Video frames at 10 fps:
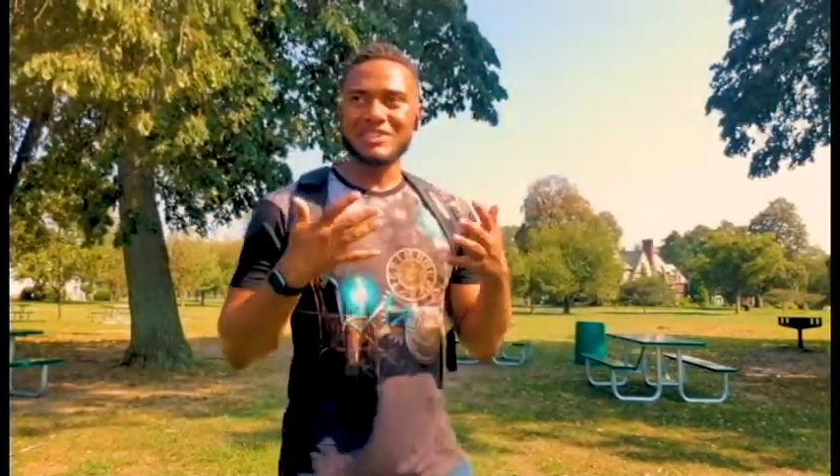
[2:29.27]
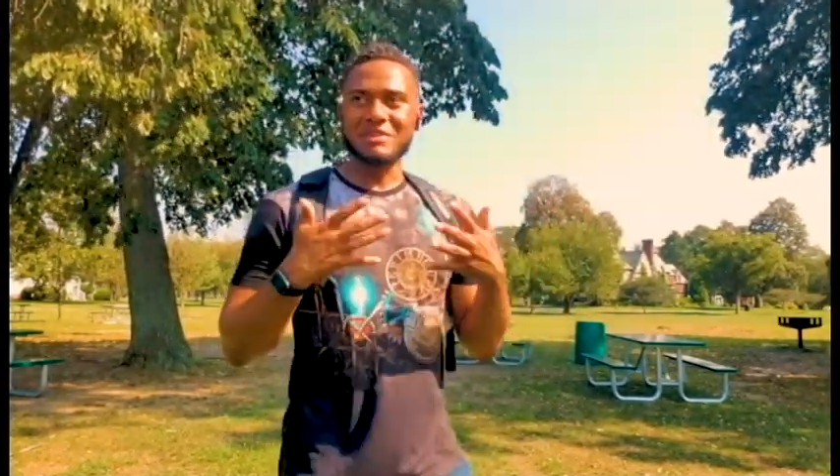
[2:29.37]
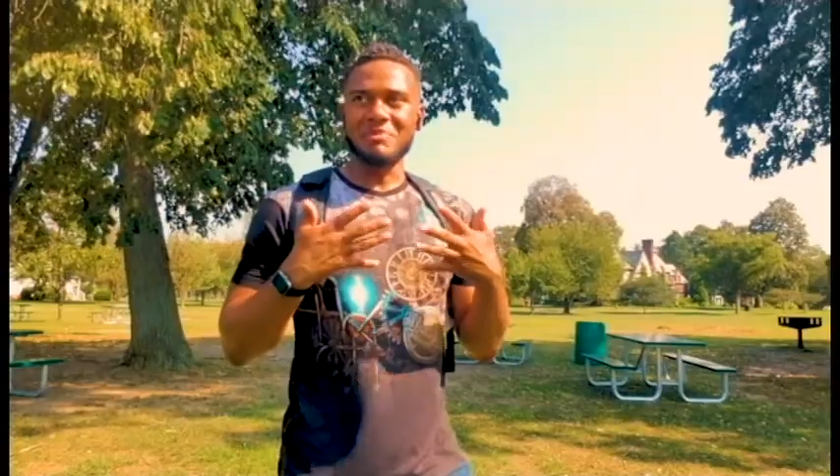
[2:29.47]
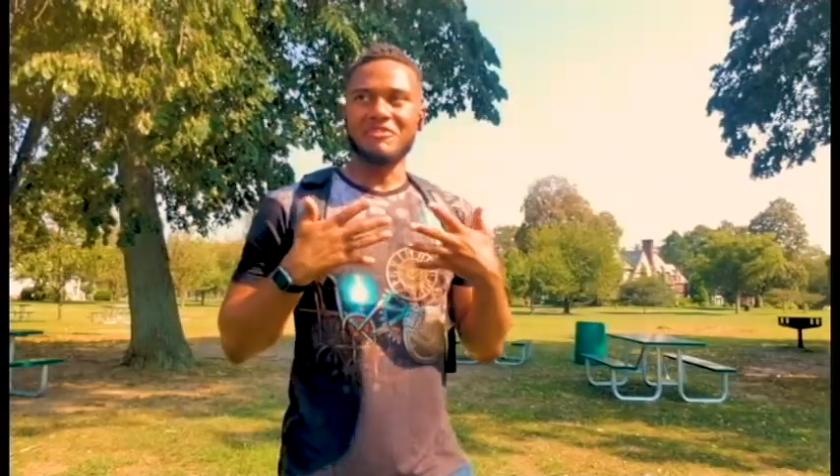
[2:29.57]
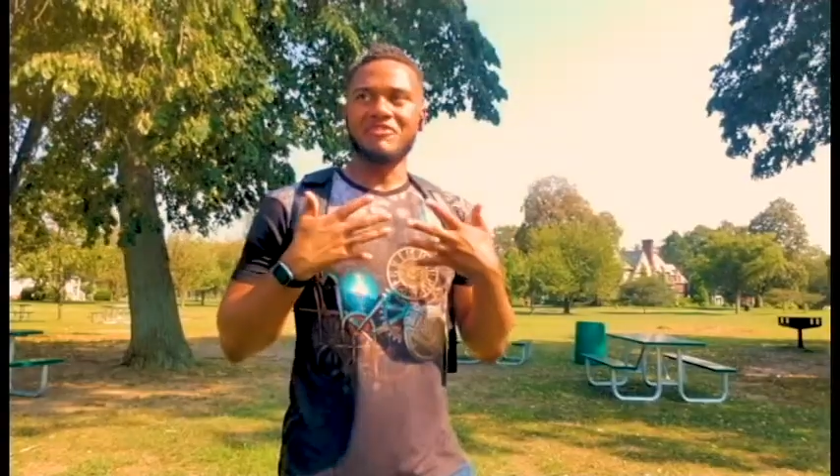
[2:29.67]

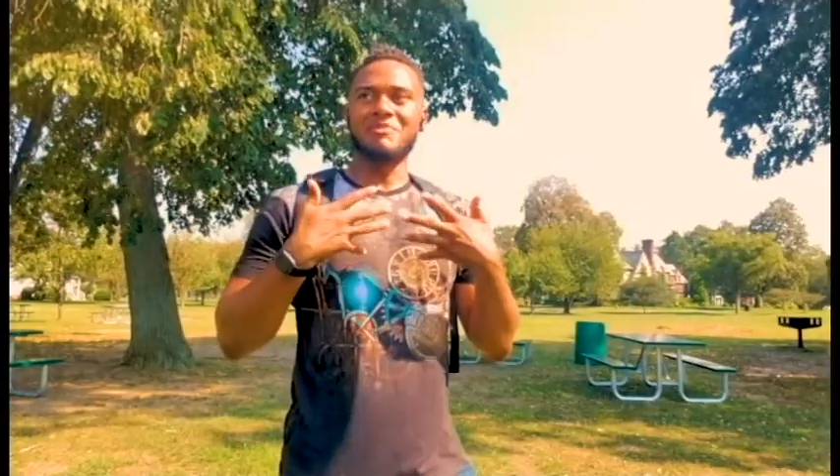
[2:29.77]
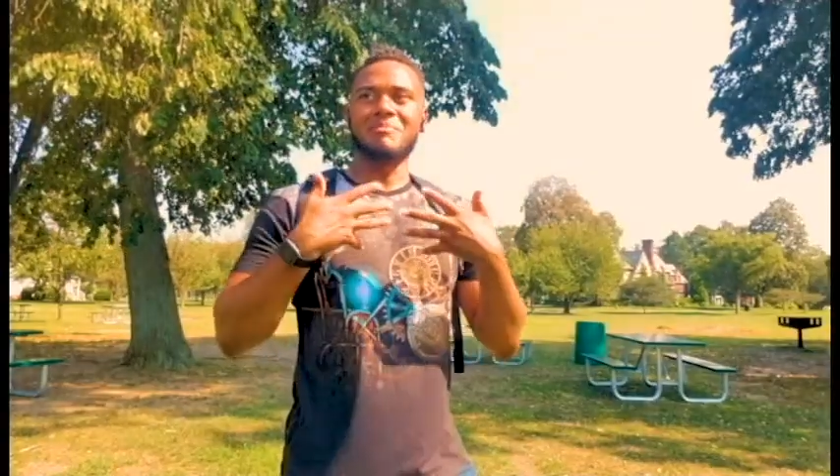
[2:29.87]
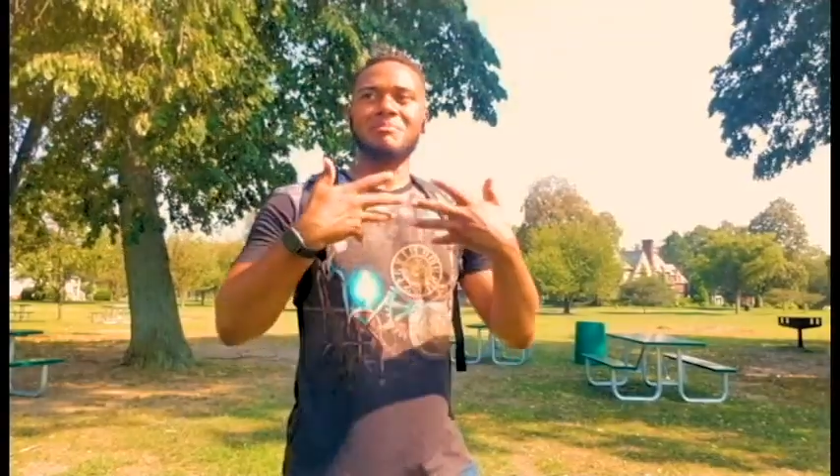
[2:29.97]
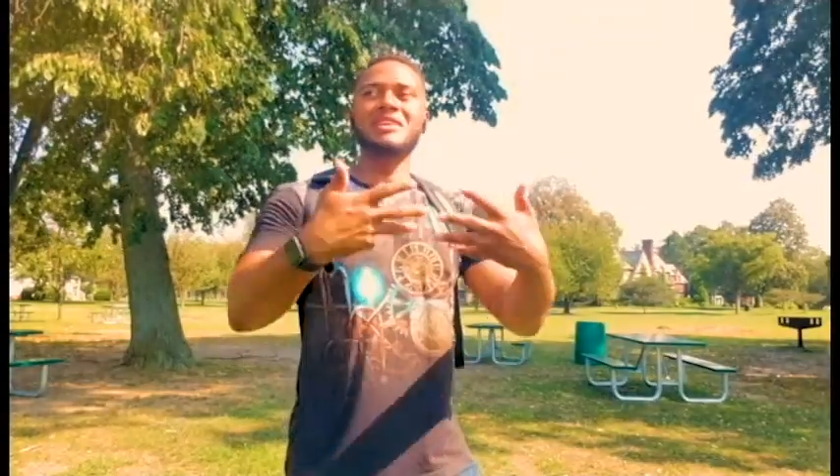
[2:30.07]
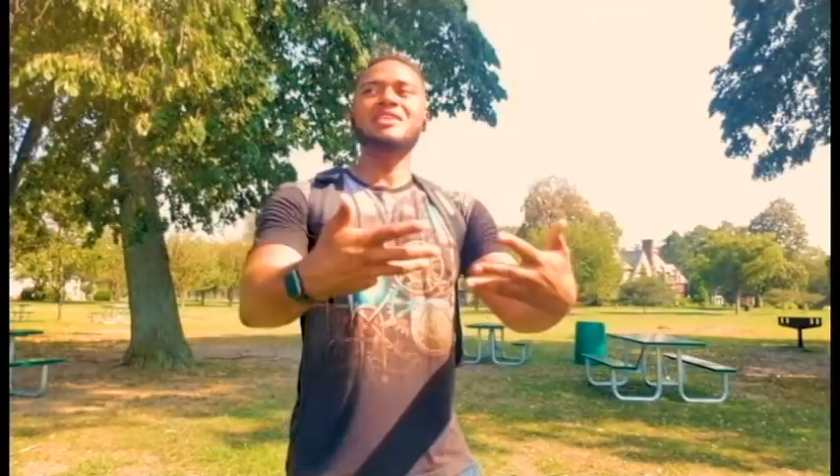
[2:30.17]
type of
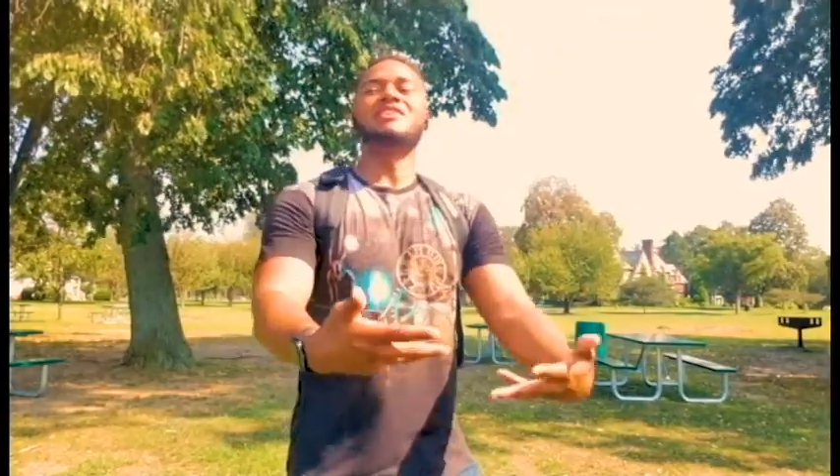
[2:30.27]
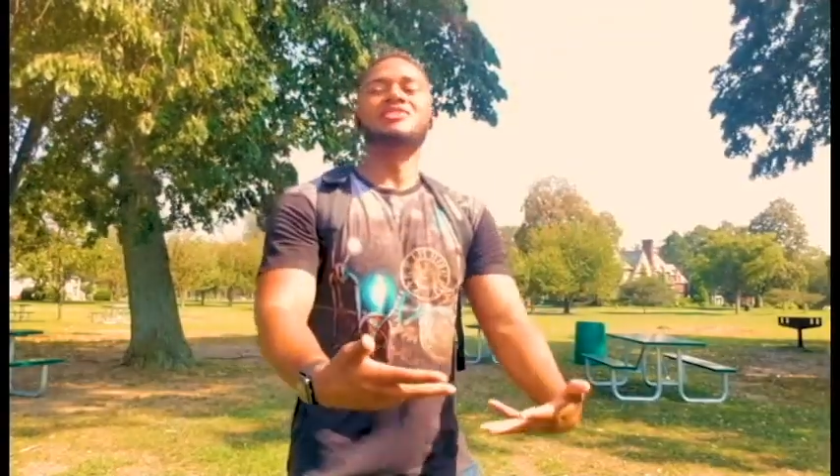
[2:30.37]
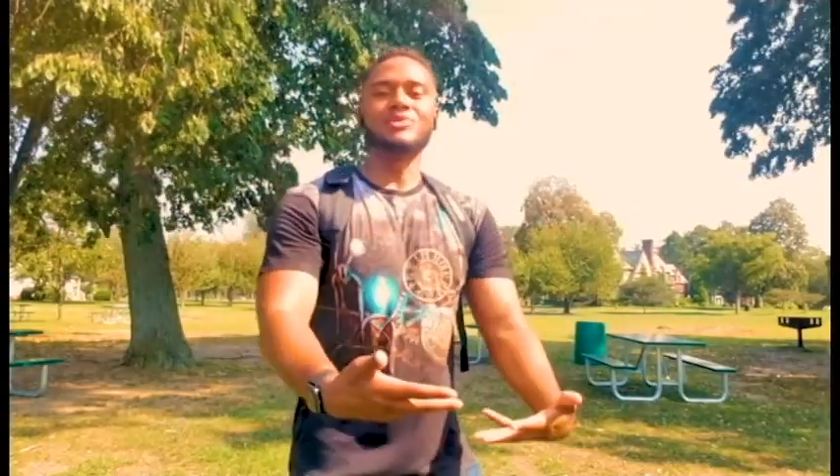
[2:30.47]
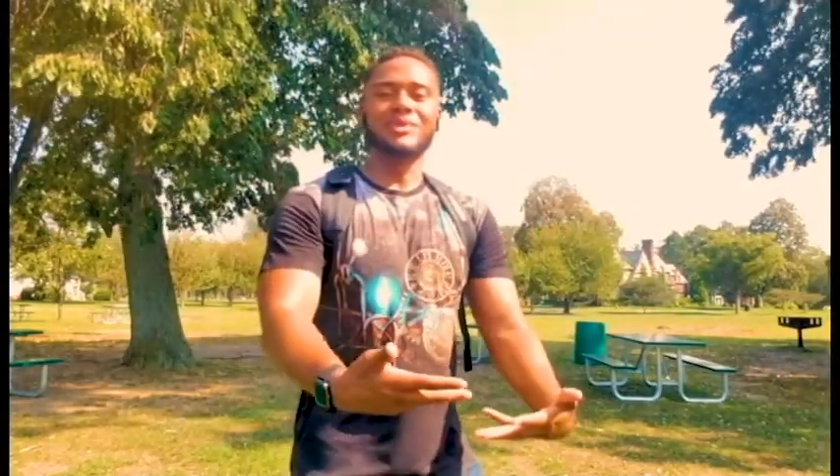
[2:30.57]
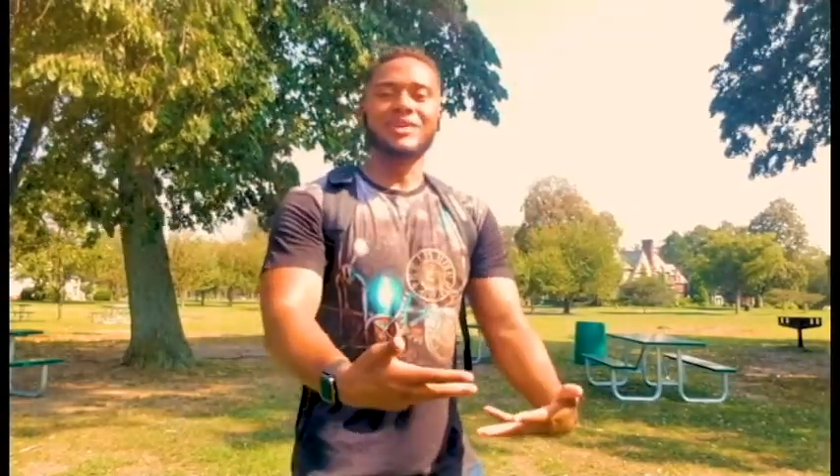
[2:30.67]
meaning to it.